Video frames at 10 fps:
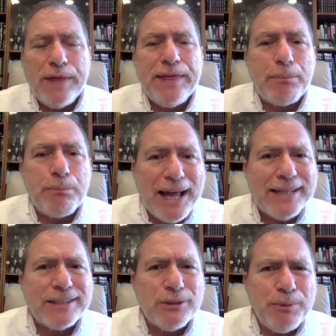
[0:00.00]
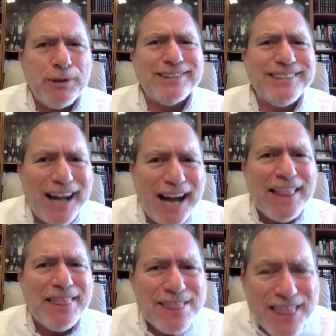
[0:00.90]
where there are plans to build
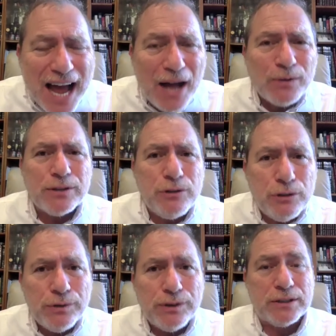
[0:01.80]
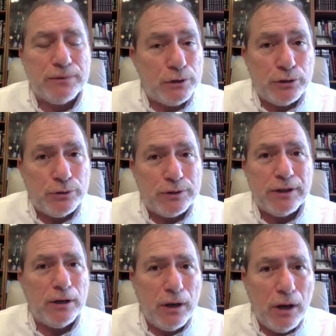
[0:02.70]
9,000 units for
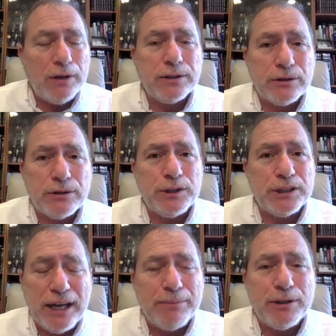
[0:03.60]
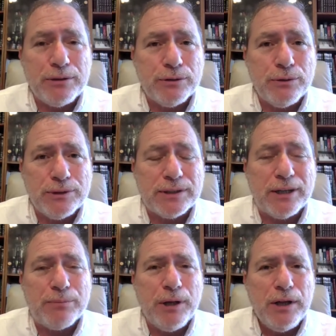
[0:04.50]
Jews, the largest Jewish neighborhood in
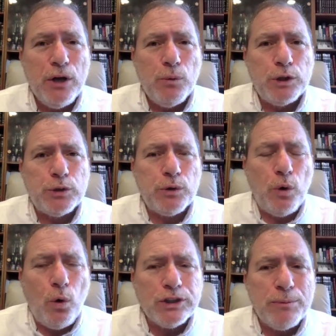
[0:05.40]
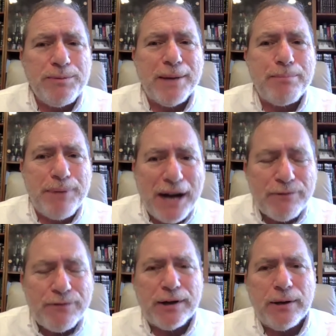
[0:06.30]
Jerusalem, which would also be a
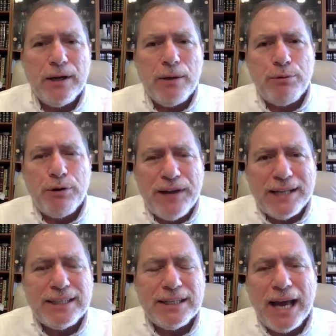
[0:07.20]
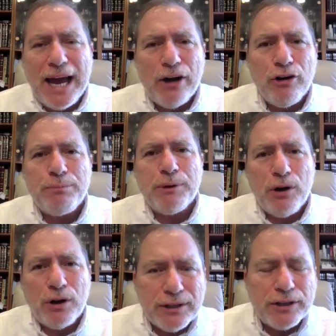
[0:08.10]
buffer preventing Arab
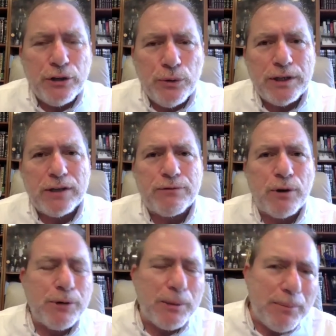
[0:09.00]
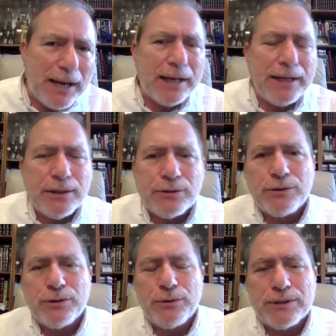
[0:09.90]
contiguity from Ramallah
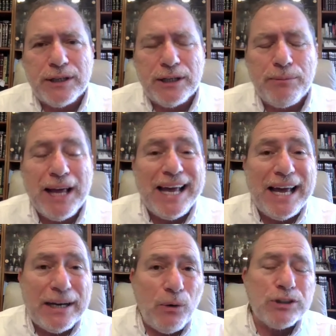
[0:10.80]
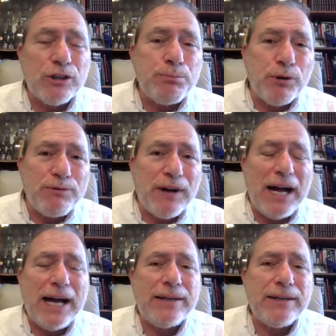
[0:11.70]
into Jerusalem, and also
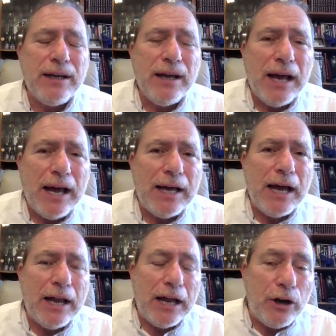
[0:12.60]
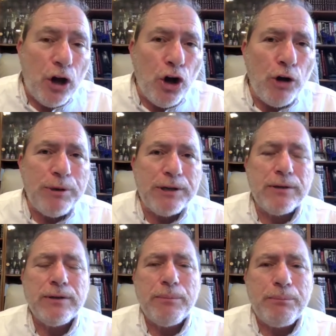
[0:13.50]
provide an
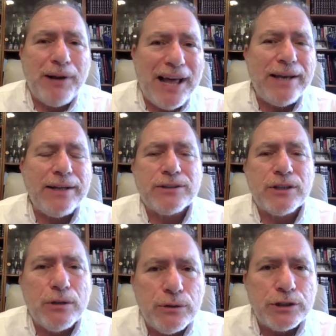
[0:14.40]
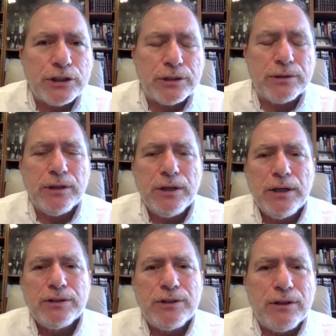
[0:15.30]
urban planning solution
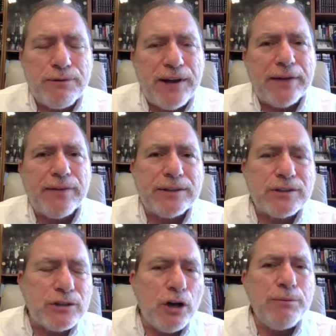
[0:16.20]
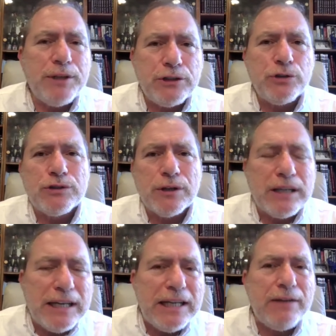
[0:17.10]
to the fact that so many Jews are
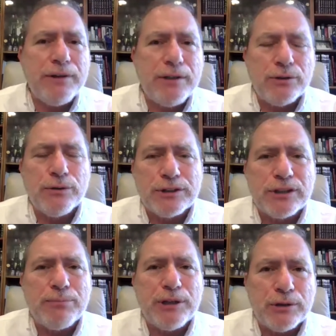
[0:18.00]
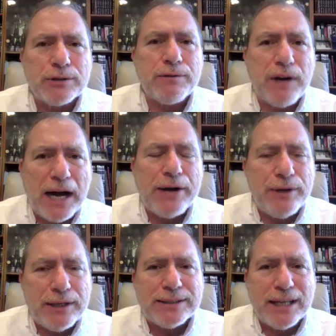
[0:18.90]
leaving Jerusalem because of high
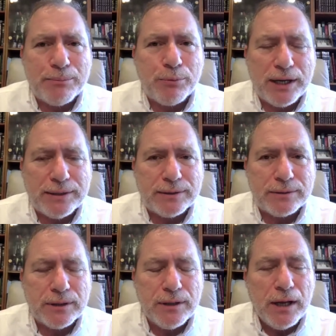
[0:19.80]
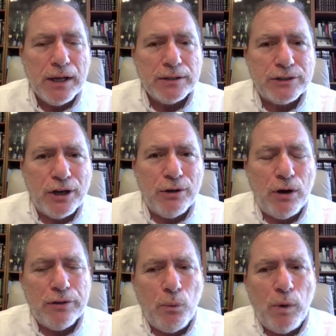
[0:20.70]
real estate prices. So
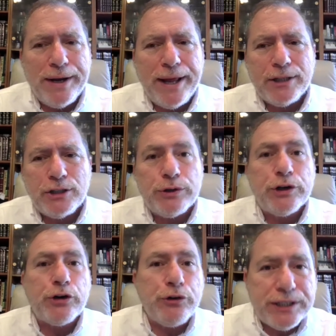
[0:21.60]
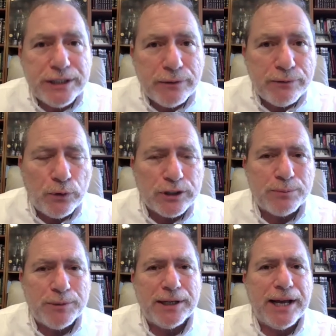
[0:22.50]
on the one hand, to increase
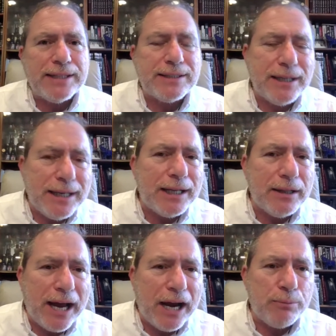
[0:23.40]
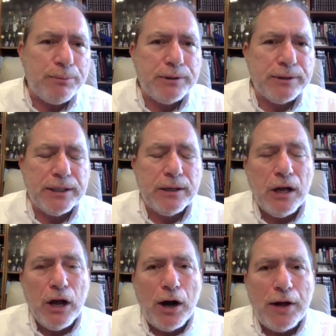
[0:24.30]
enforcement against illegal Arab building,
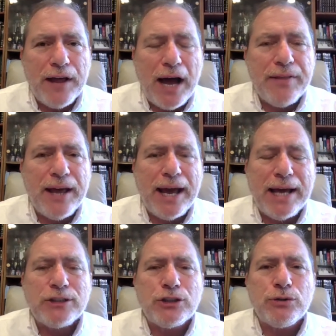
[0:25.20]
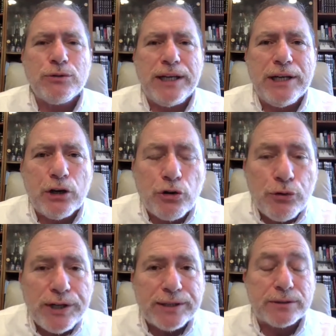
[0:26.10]
on the other hand, to
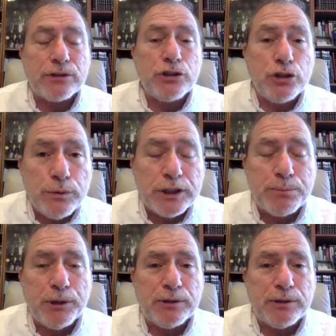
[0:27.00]
increase Jewish